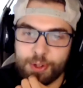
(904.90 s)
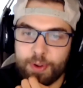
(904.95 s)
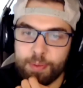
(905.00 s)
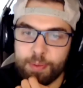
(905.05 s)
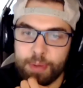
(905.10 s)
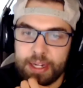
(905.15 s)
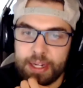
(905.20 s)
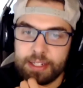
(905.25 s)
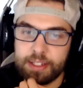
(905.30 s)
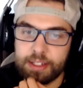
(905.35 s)

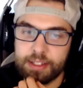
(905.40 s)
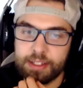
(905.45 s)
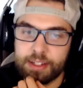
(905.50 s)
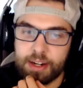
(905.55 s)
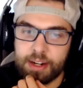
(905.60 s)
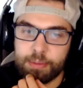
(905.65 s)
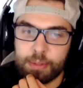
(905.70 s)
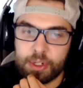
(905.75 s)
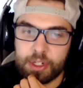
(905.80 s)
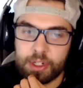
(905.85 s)
bases
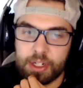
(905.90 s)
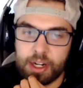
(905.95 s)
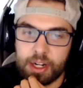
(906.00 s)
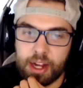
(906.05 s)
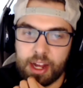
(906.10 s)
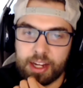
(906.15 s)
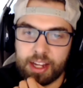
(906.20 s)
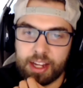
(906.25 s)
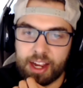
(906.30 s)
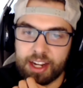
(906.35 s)
number.
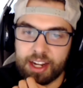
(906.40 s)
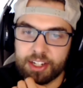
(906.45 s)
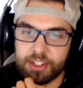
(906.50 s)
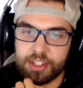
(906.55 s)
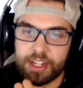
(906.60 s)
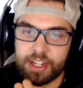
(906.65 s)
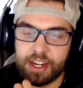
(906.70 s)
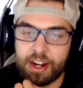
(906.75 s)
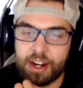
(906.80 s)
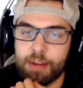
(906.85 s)
I actually
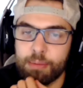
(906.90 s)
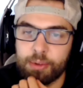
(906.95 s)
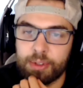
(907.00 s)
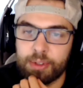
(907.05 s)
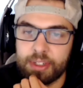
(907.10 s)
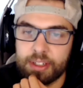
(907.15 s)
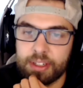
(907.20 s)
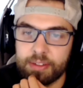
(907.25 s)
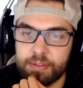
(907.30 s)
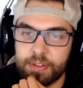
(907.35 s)
cannot
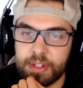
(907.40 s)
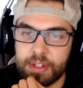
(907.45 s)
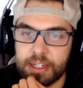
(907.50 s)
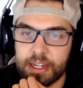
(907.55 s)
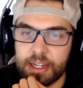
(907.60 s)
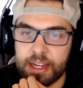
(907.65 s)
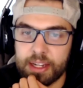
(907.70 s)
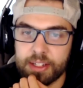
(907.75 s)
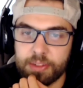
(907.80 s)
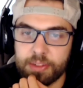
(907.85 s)
believe he
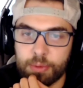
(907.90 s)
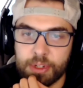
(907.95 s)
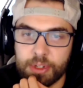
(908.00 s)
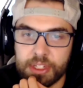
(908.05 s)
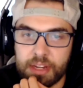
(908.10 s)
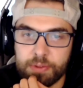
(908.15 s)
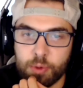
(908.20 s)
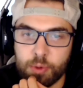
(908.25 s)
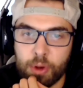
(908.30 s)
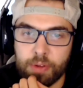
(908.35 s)
has. Was he
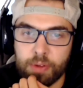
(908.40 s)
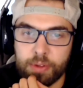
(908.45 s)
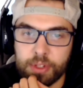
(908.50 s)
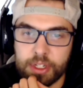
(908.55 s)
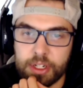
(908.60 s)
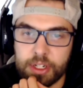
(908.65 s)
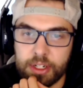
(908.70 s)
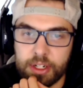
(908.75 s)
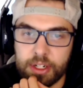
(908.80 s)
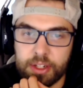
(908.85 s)
at 12 on the
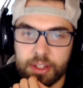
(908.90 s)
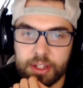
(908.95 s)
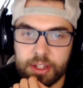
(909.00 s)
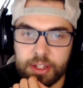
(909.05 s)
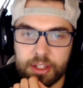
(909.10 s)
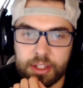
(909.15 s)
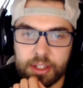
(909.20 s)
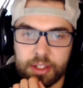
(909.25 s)
year? I think.